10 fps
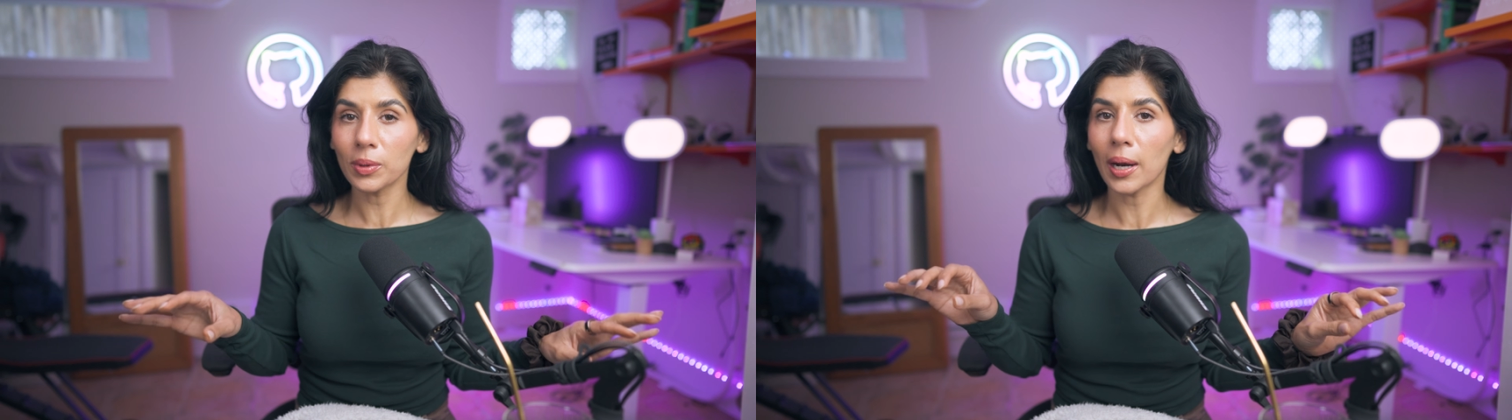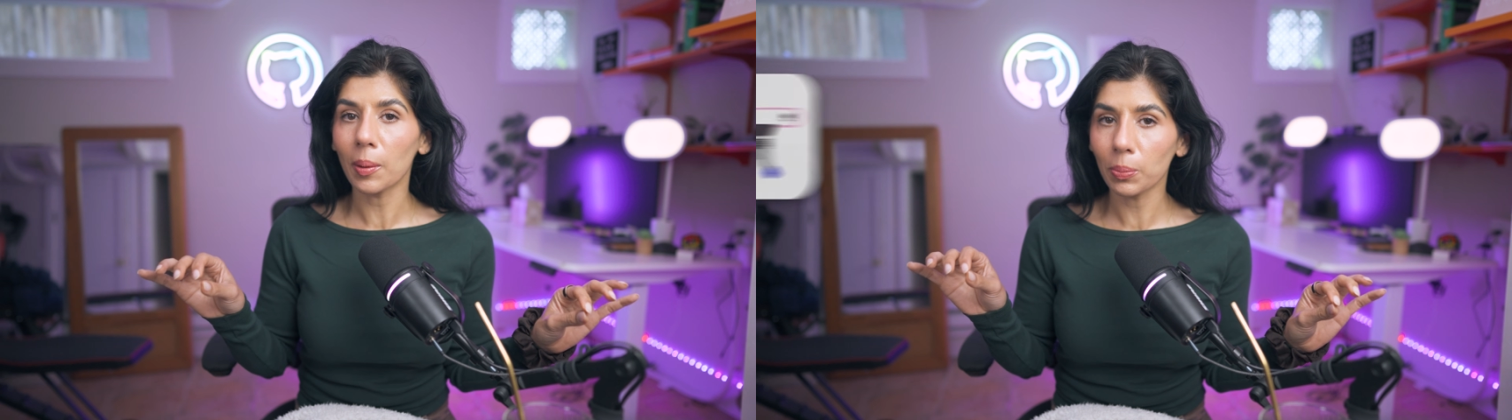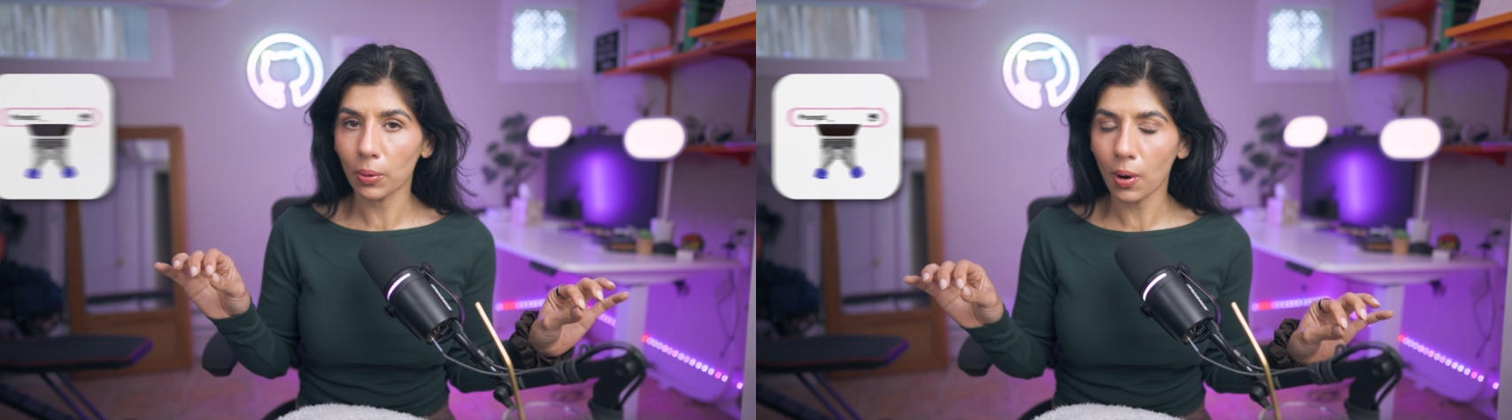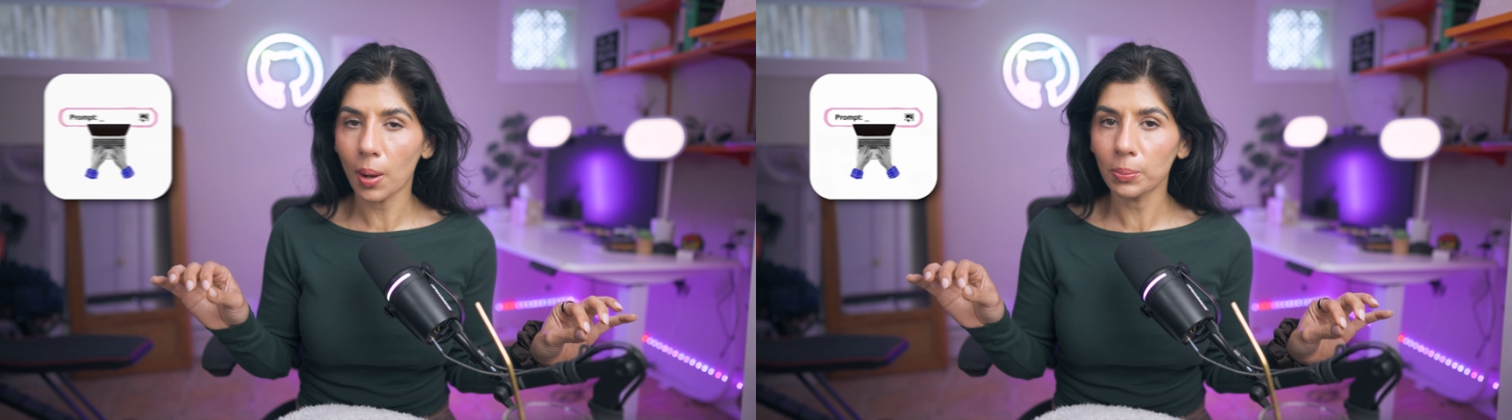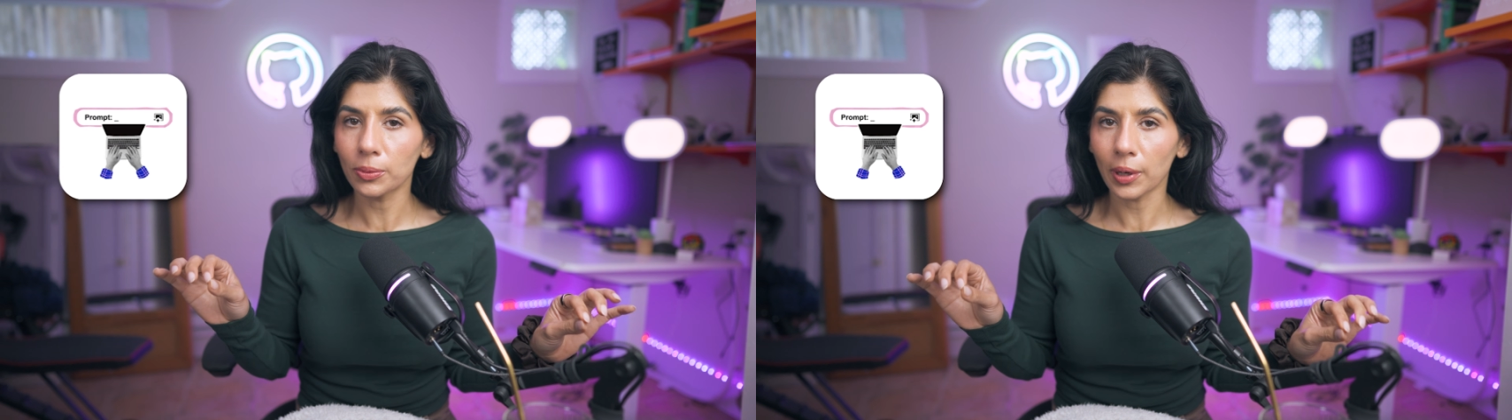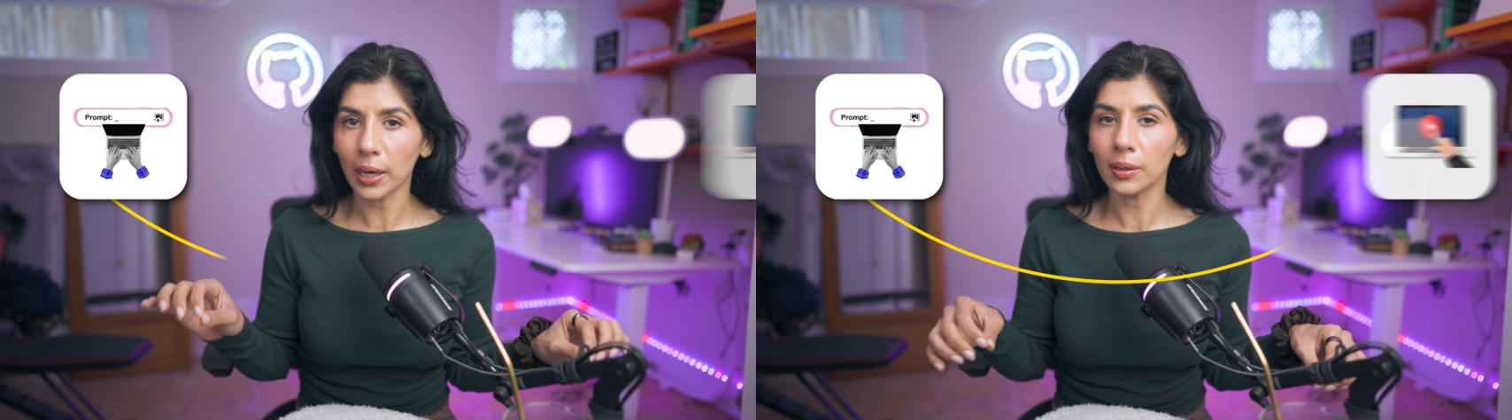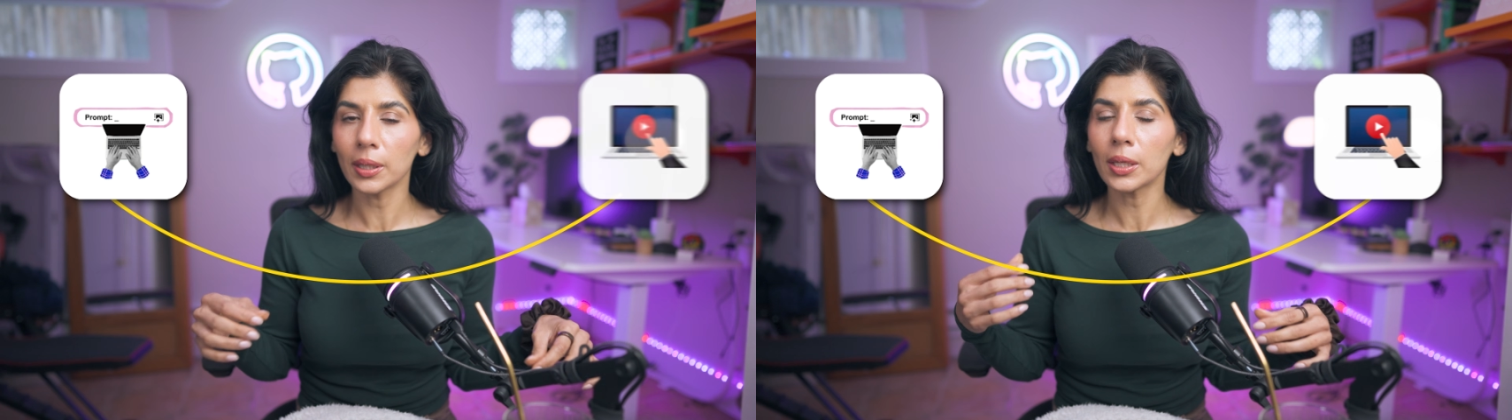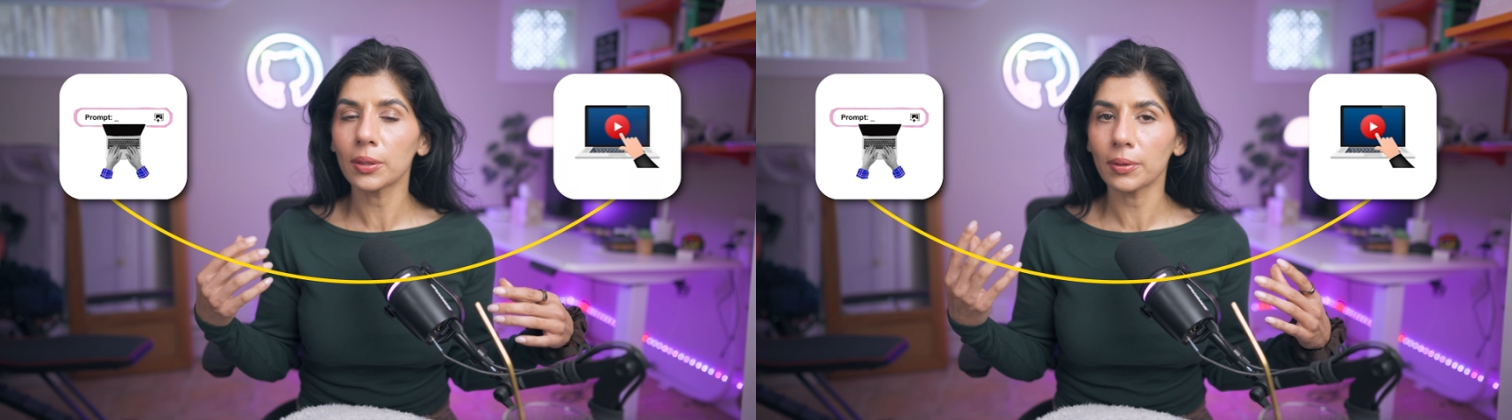that a prompt
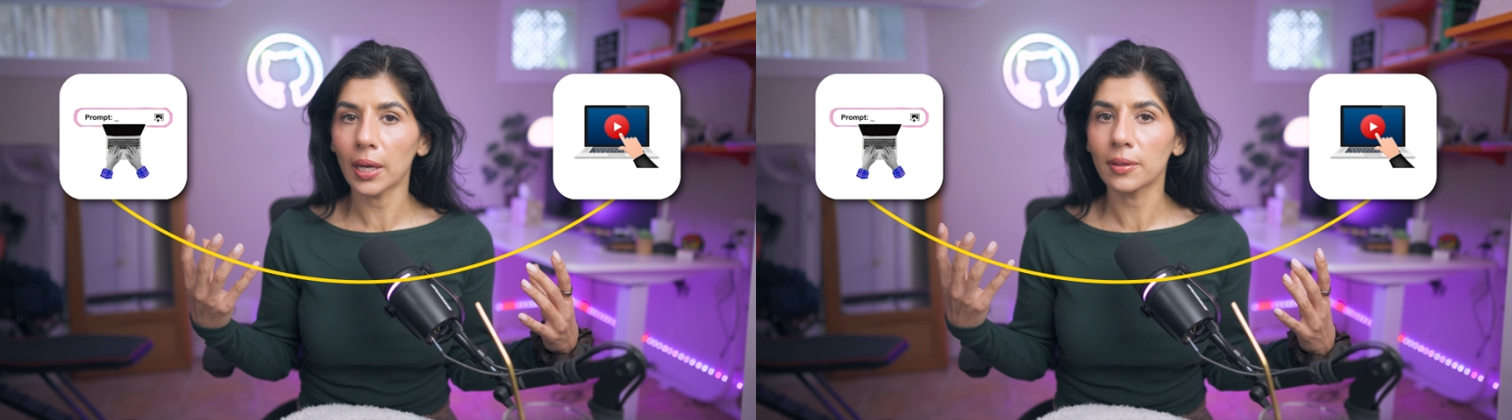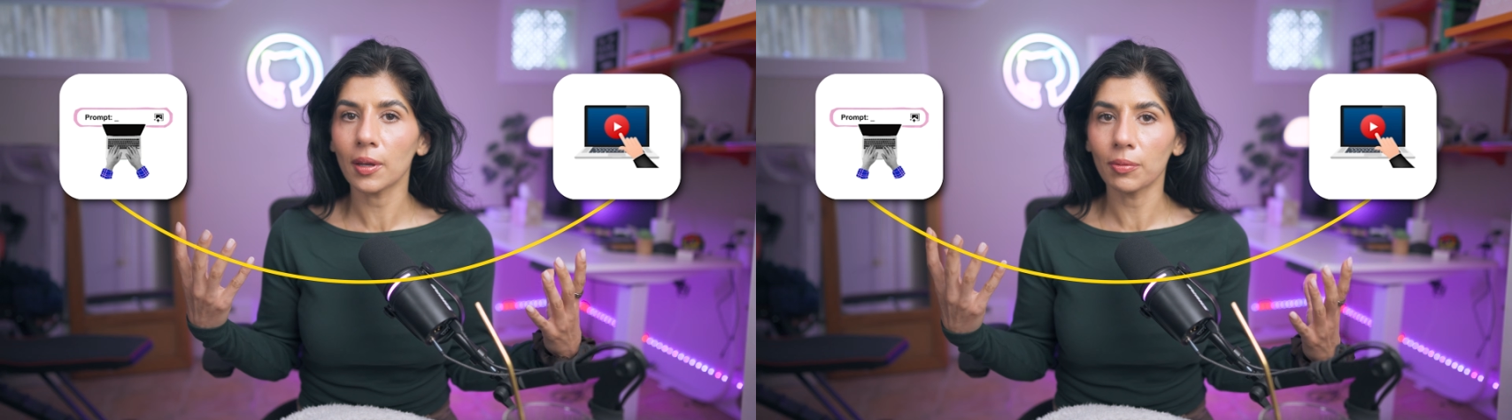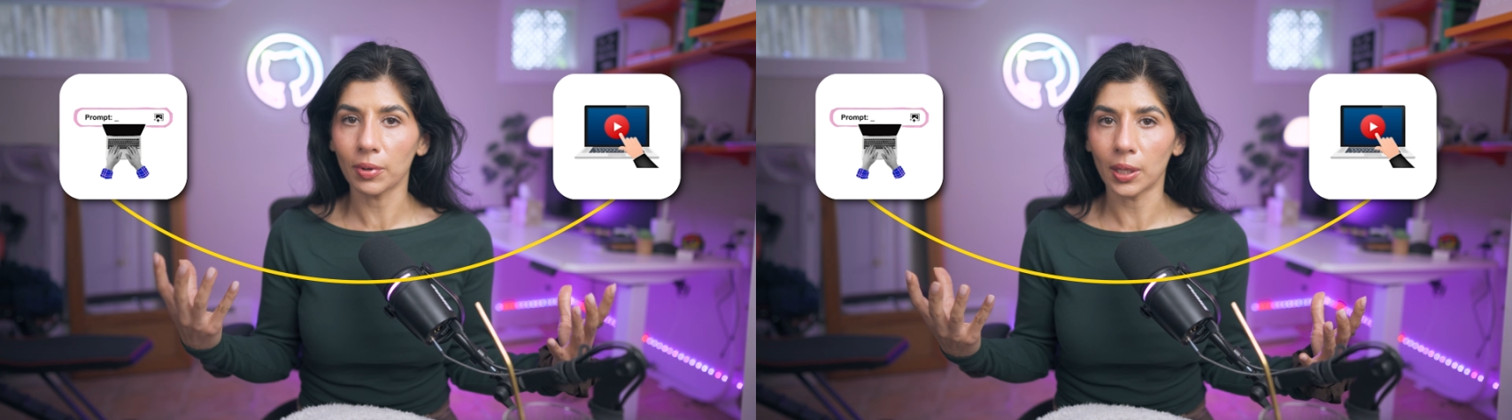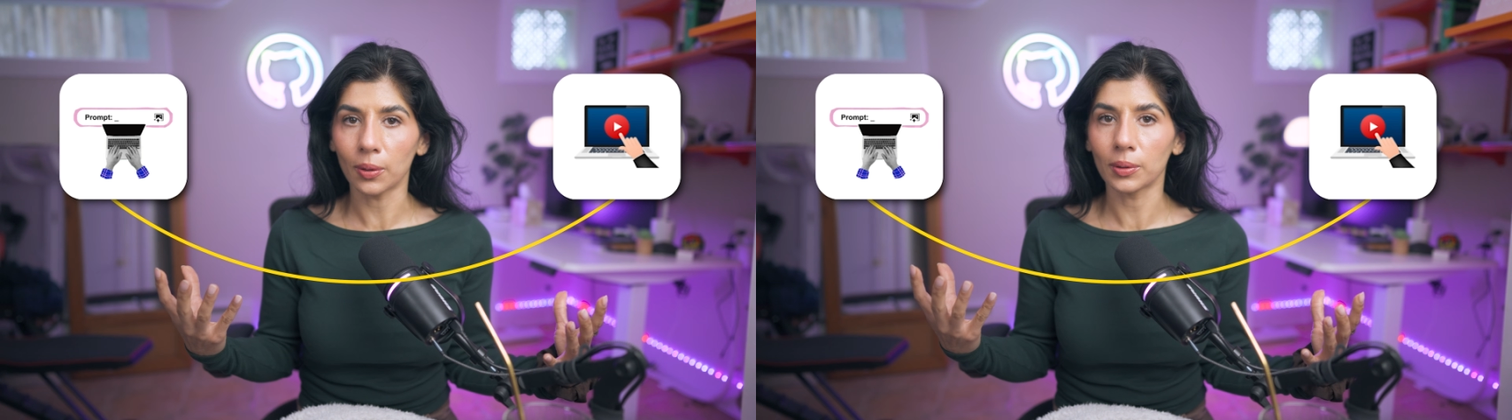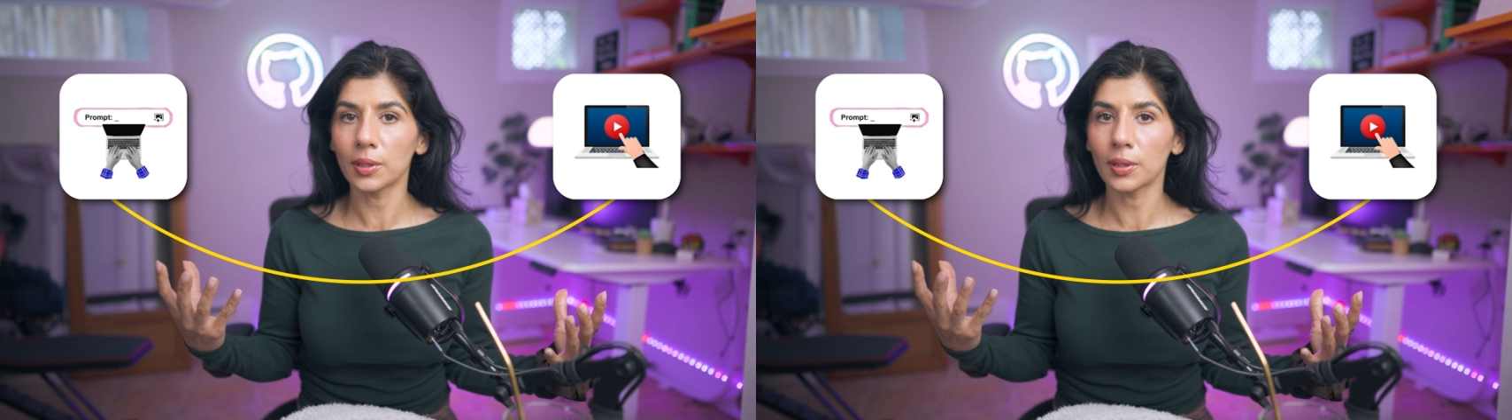directly creates a video.